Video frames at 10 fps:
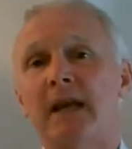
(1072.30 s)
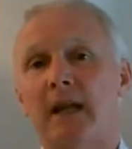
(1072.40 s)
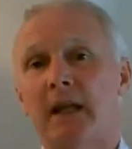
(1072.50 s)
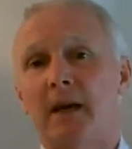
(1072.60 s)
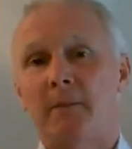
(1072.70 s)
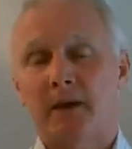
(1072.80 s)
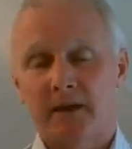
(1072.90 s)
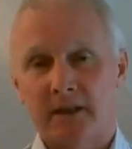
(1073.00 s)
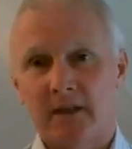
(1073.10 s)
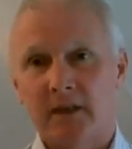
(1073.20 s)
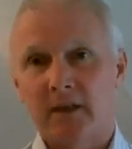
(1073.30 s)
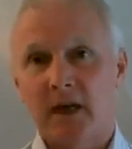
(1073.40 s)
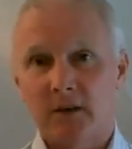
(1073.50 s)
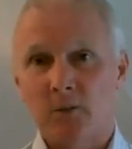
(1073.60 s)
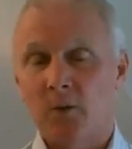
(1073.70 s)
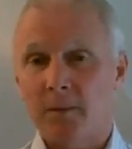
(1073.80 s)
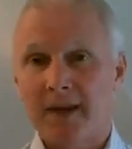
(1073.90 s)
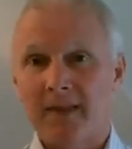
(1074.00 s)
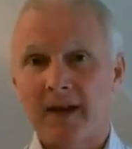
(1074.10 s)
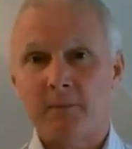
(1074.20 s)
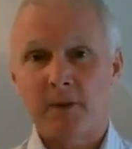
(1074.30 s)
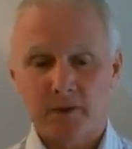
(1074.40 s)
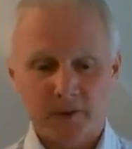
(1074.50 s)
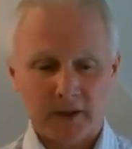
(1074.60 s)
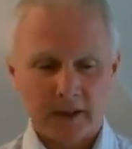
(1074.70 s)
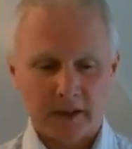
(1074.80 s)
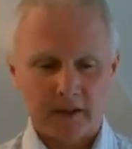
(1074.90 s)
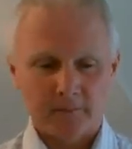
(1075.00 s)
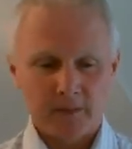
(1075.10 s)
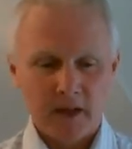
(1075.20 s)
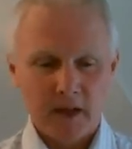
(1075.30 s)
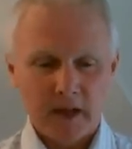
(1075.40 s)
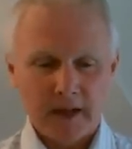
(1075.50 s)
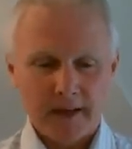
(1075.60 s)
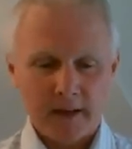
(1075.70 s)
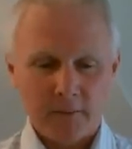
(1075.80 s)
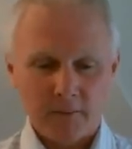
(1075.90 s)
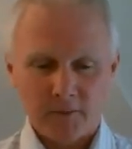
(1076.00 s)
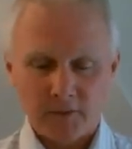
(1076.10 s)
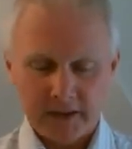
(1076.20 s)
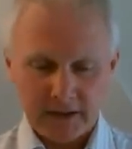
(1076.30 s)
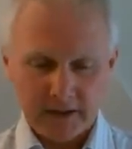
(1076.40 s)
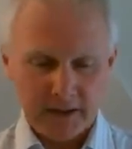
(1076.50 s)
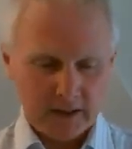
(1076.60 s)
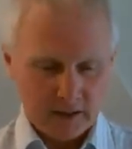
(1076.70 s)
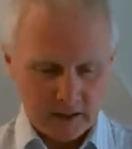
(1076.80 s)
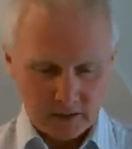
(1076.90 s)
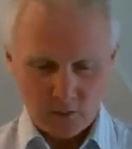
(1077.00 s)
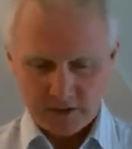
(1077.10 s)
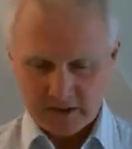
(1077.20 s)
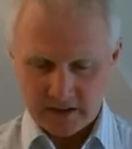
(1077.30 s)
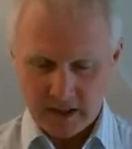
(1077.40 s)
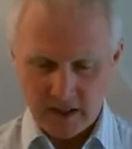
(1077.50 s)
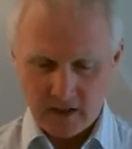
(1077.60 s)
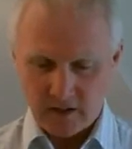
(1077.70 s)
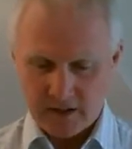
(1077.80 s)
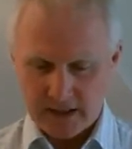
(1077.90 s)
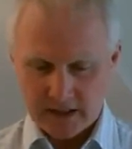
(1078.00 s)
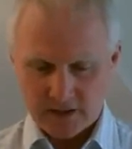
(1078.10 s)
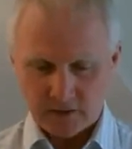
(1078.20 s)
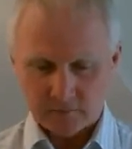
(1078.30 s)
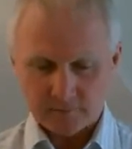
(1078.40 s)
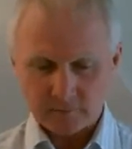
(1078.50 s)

debt liability. And we want to make that perfectly clear. Finally, I would say that